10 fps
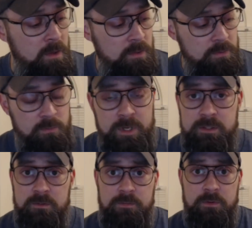the
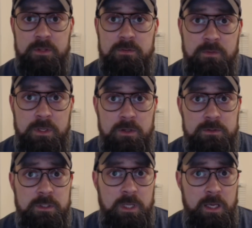reason for this video
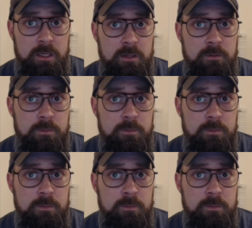today